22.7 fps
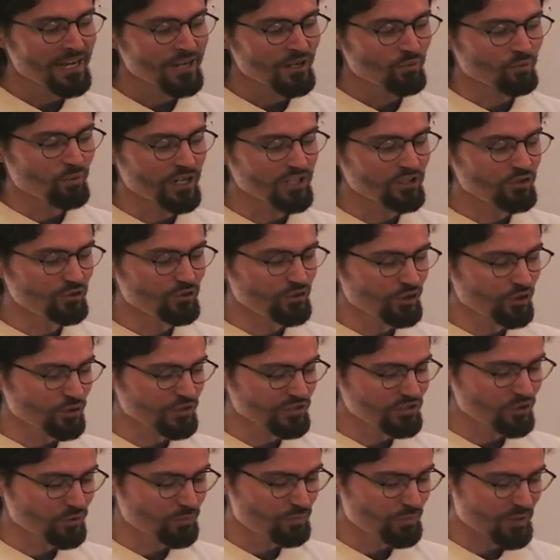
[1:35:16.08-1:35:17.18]
What you do
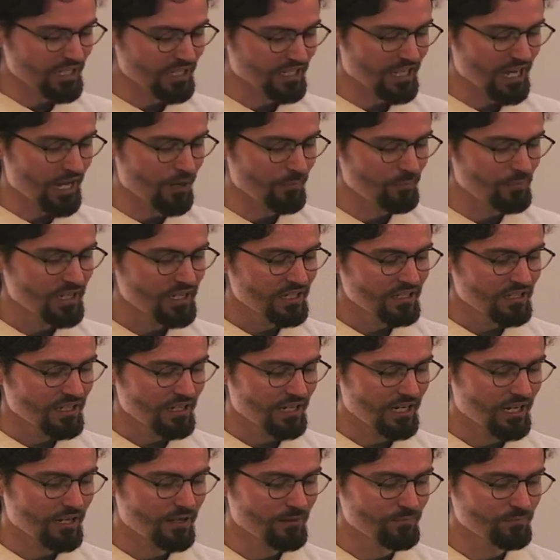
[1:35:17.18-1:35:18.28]
is you pick up
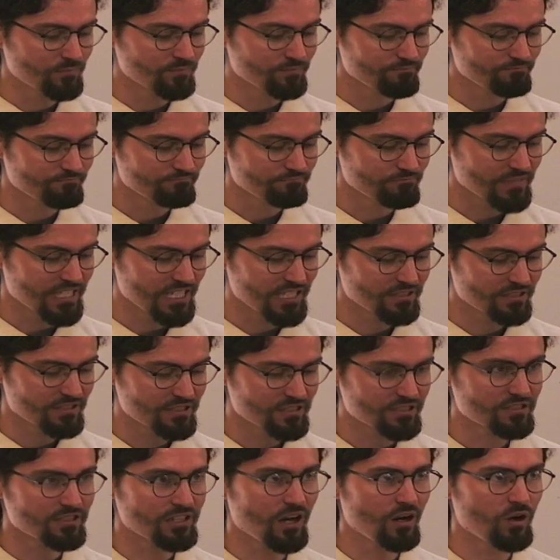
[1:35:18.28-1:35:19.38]
um, these
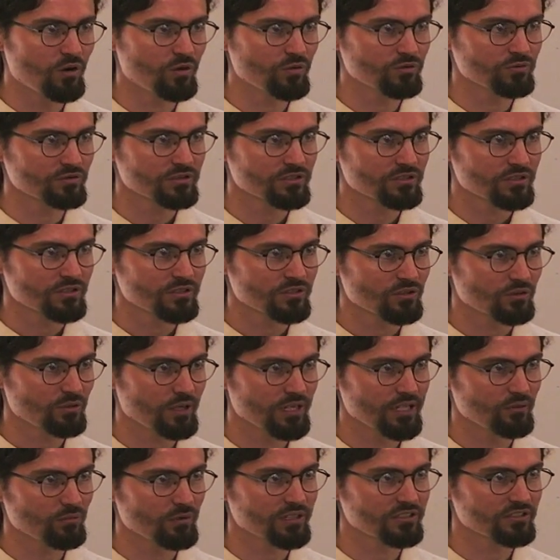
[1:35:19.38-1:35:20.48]
stones,
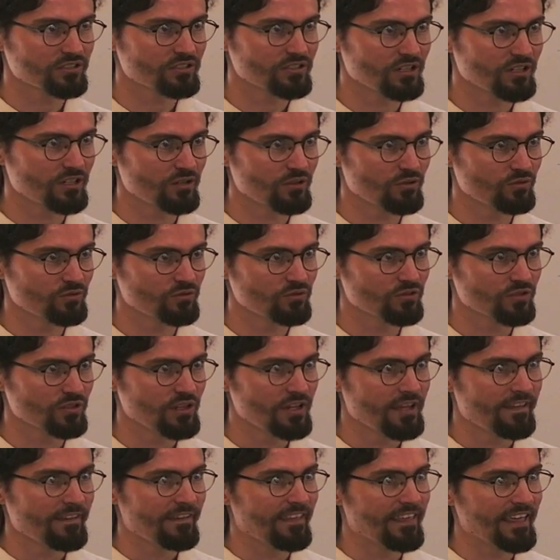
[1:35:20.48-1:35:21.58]
21 stones,
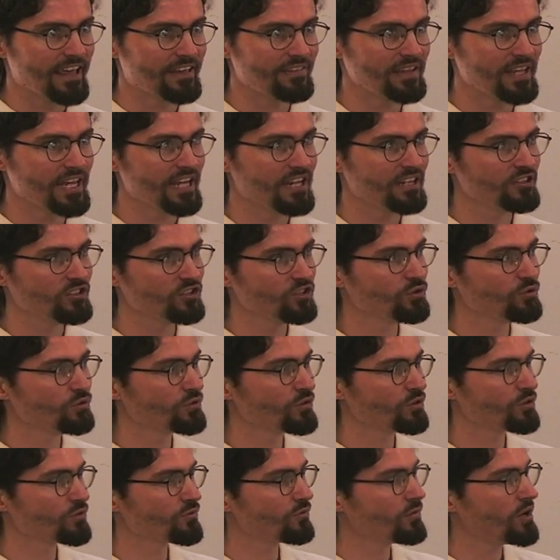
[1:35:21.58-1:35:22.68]
and then you
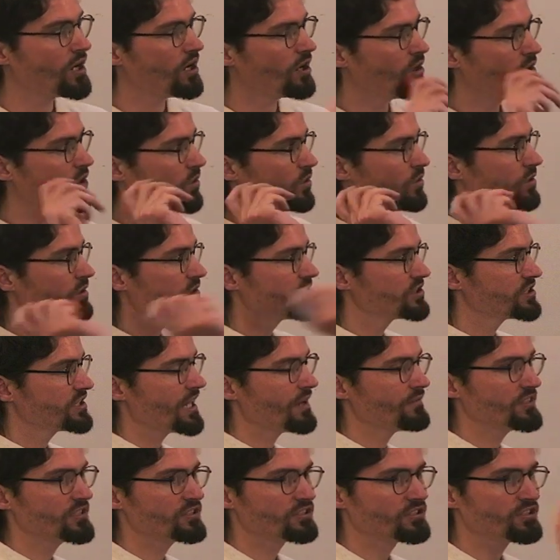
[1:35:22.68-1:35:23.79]
throw
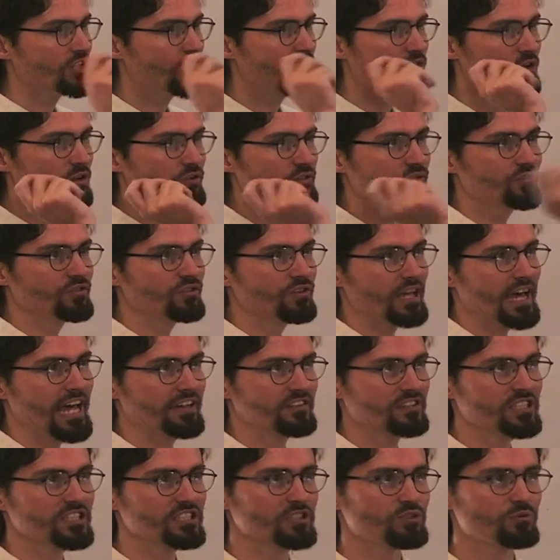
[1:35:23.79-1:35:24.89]
seven stones
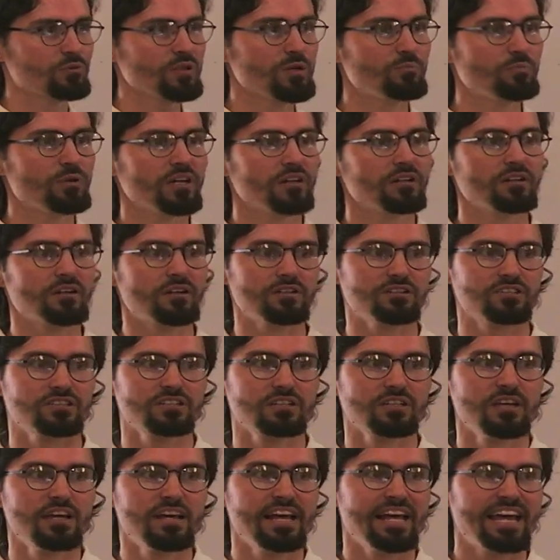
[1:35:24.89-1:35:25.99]
at these three pillars.
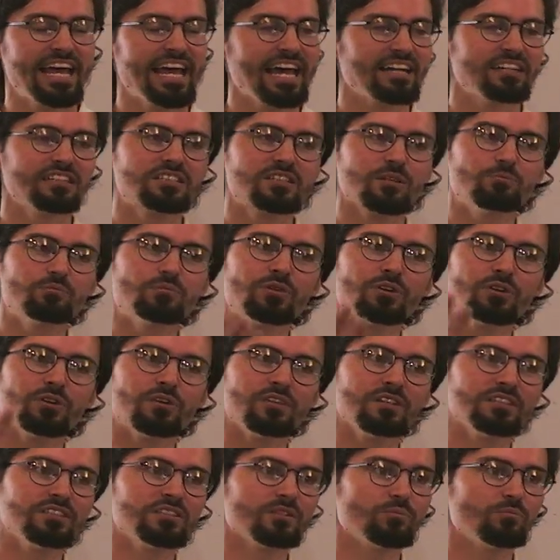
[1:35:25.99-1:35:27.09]
And it's a
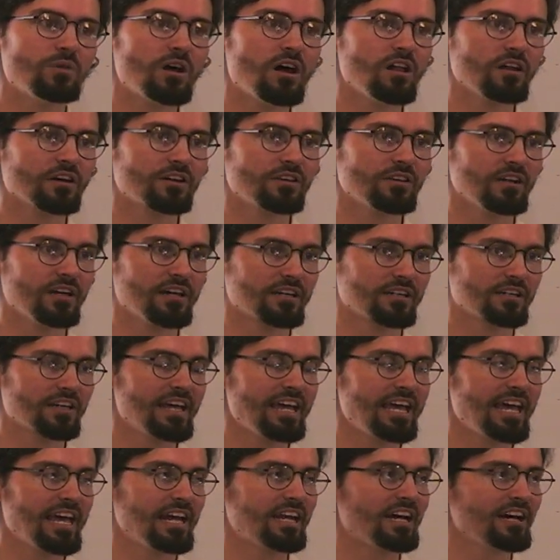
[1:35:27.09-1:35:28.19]
purely symbolic thing.
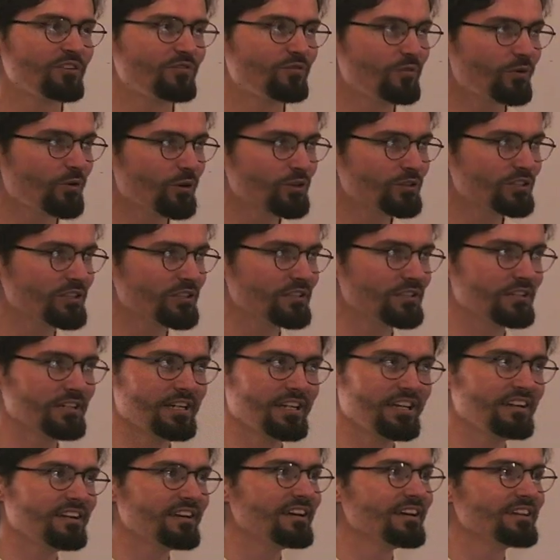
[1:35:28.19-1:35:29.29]
And
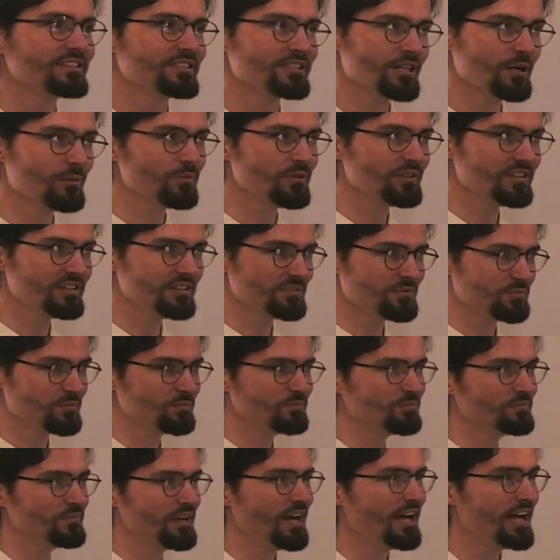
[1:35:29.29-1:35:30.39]
unfortunately, some of these
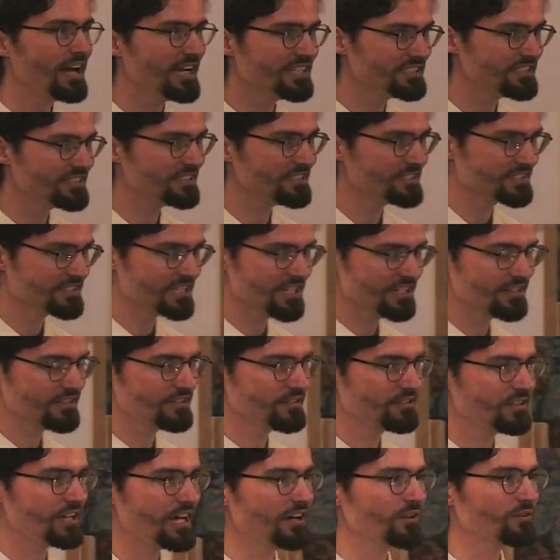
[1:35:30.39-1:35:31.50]
hajis get a
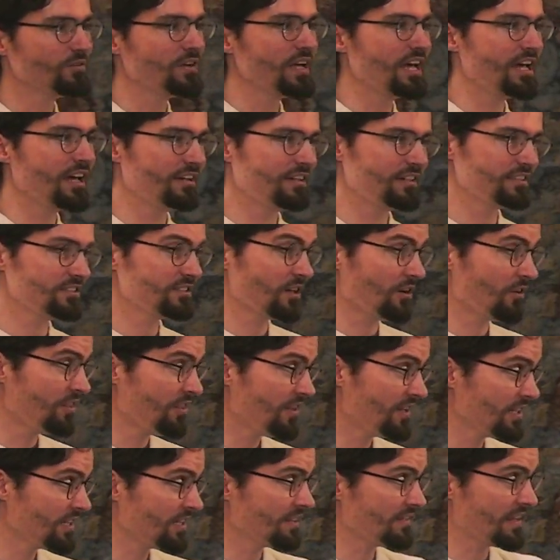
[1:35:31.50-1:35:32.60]
little out of hand and they start
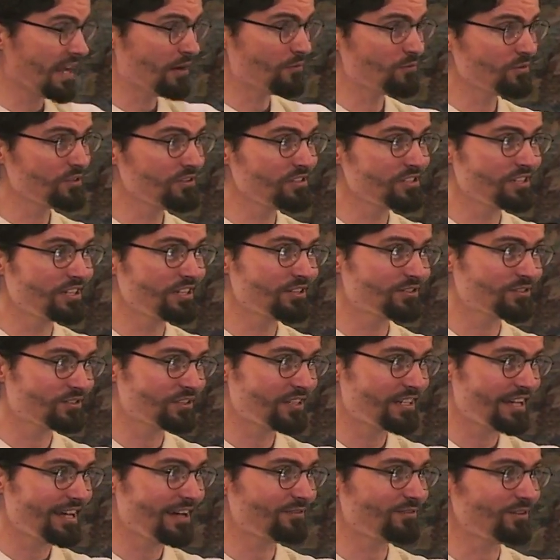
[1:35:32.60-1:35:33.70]
thinking that really is the
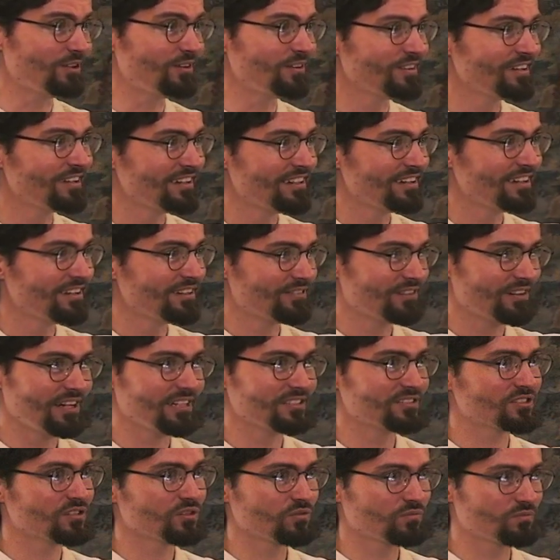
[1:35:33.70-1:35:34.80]
devil,
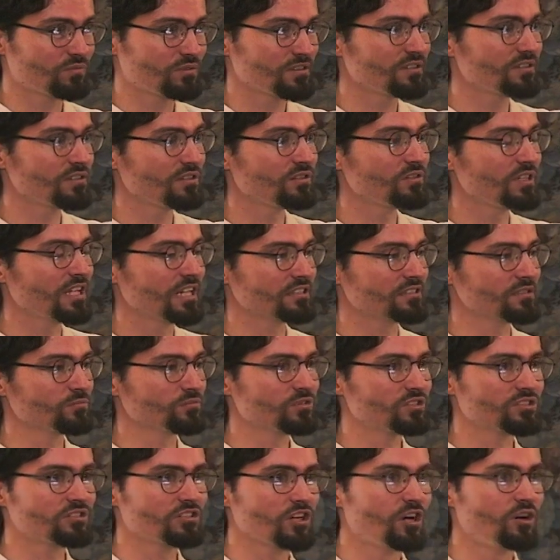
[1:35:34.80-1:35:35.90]
right? So you get some
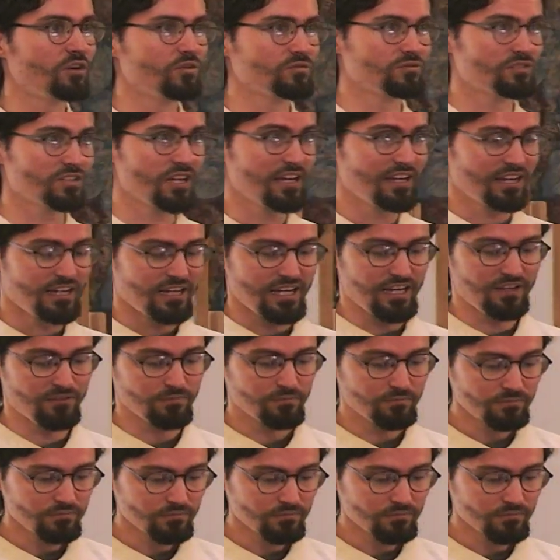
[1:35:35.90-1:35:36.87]
stones. And